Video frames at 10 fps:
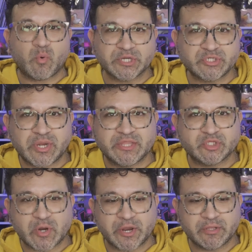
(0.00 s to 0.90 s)
the washer and
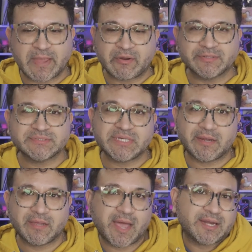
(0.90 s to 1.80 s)
the dryer in the background.
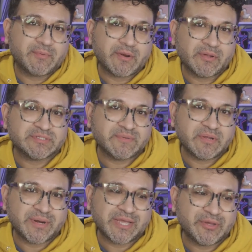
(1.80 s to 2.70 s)
Sorry, how to record this
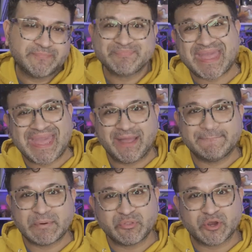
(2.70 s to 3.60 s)
video when I could.
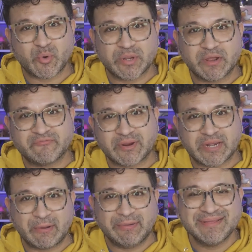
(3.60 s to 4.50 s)
And both are going off right now.